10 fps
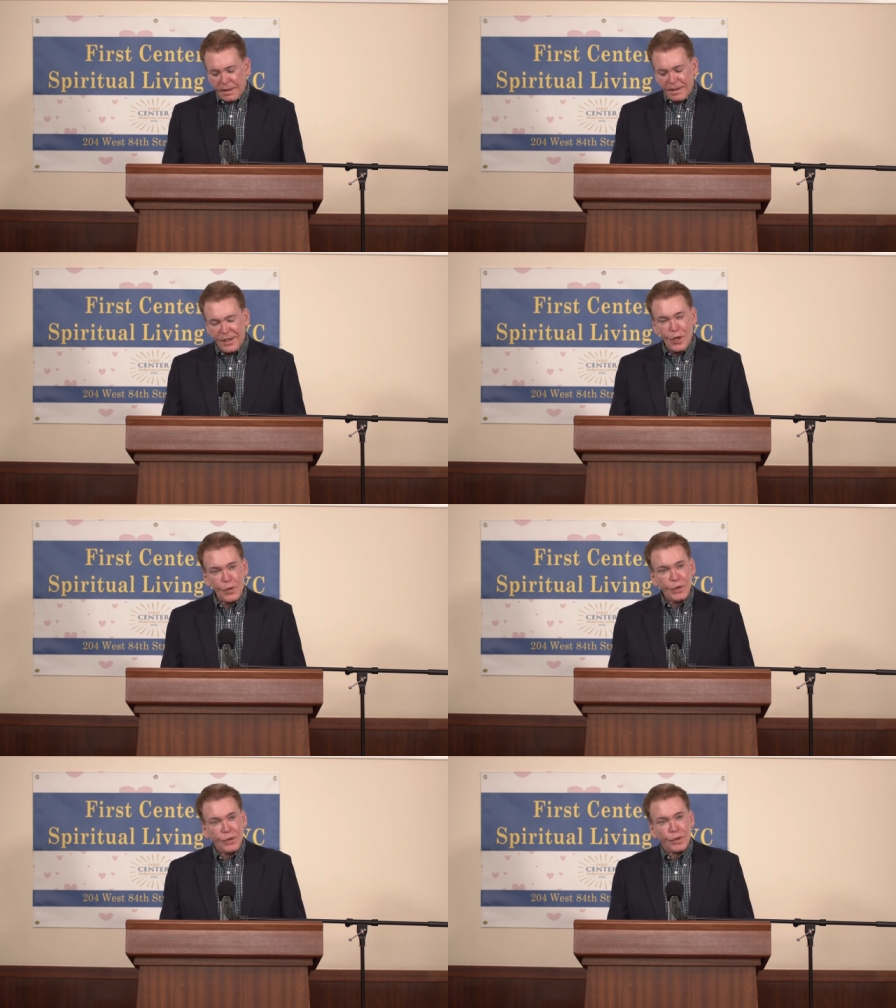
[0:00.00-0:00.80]
you know,
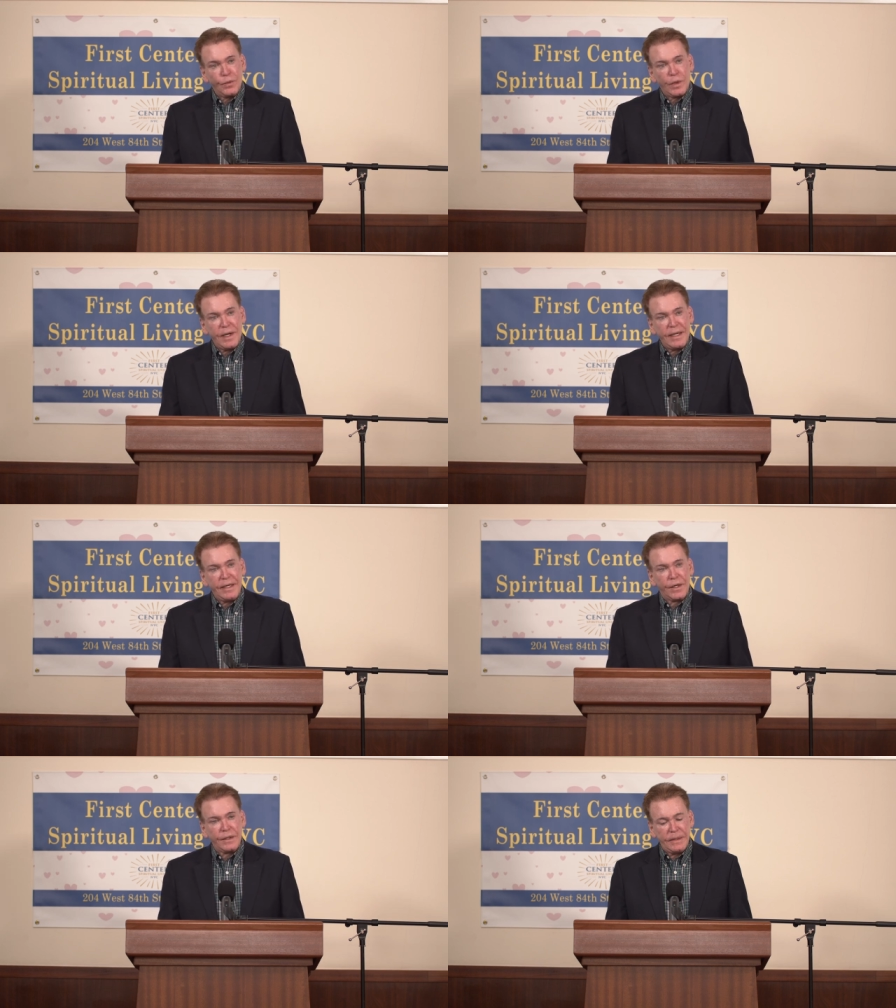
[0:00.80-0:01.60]
we're not
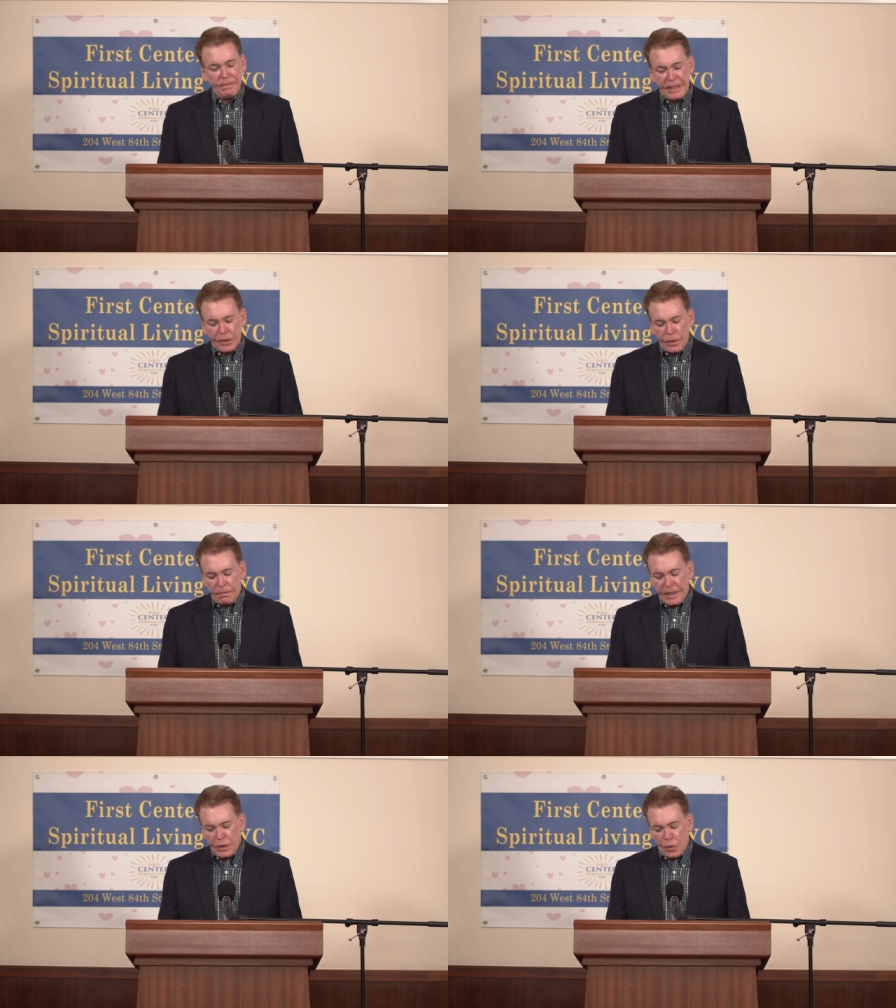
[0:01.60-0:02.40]
here to beat you,
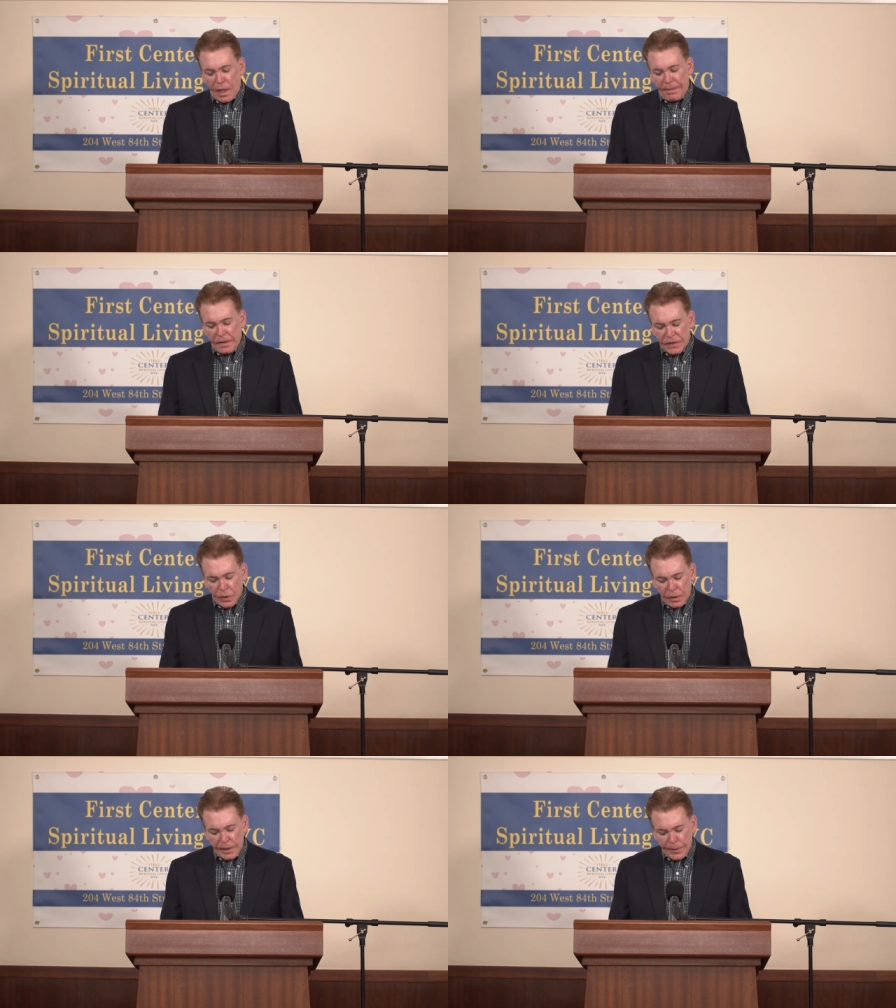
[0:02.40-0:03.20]
beat you up, and
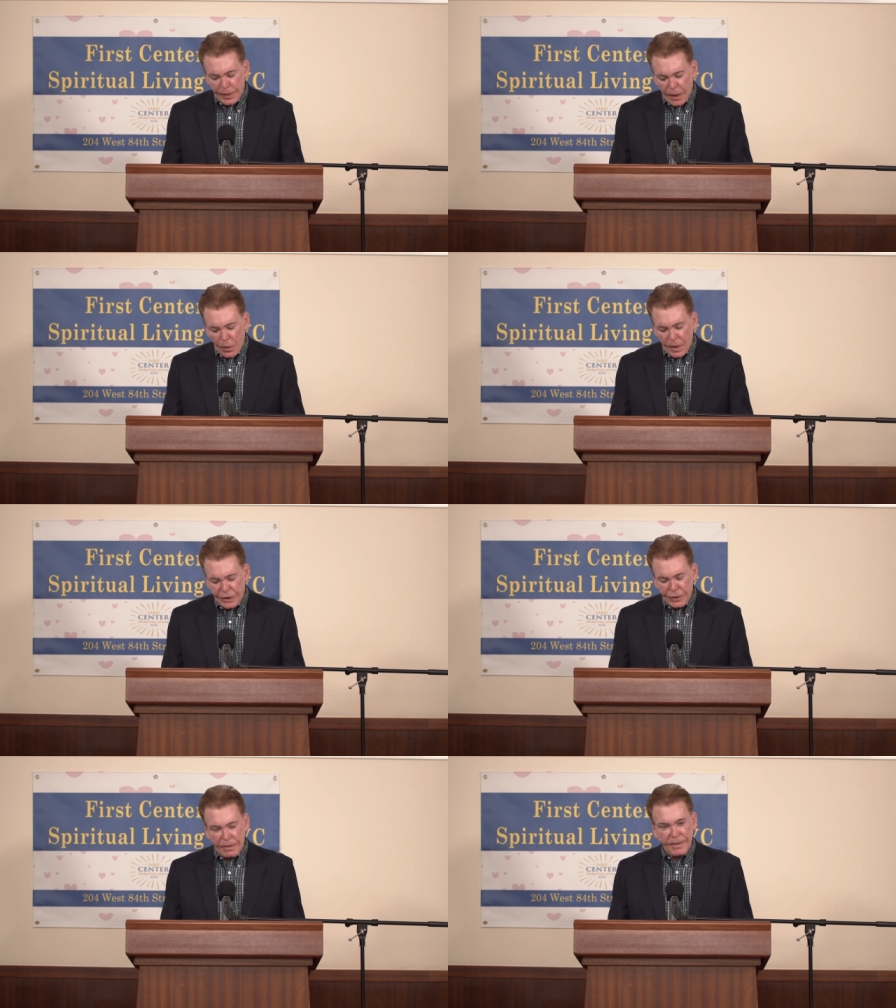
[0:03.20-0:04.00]
certainly we don't
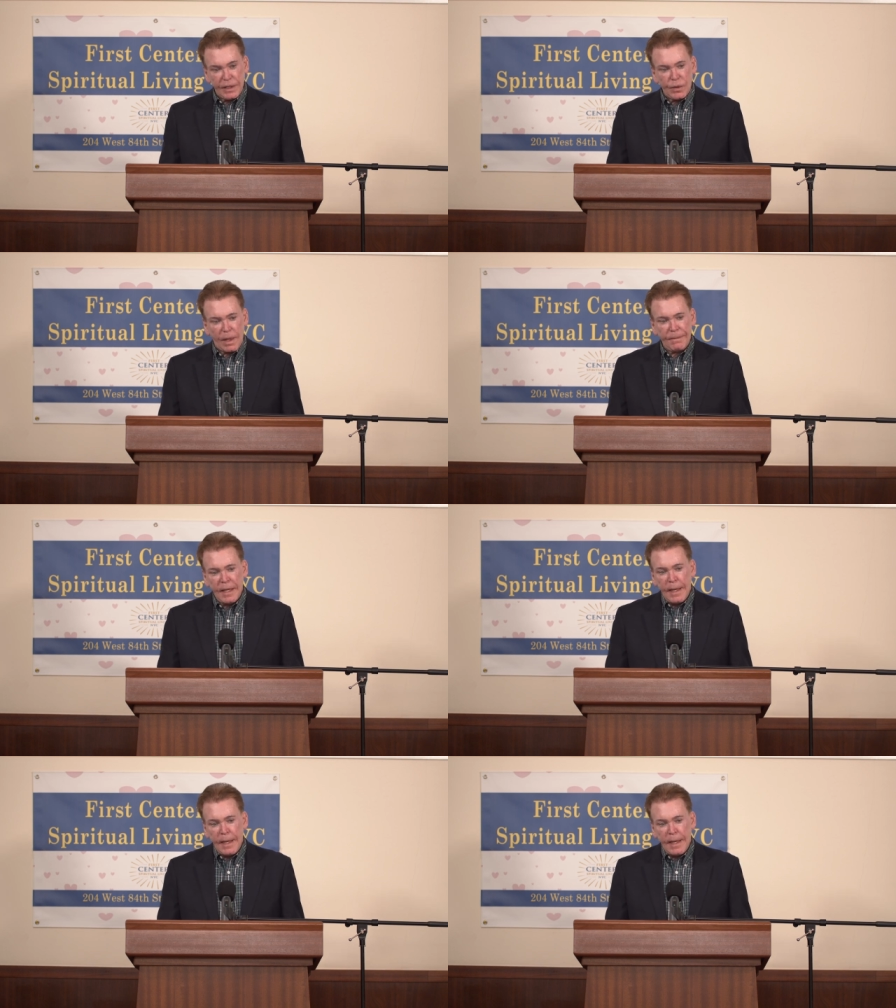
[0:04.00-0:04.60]
want you to beat you up.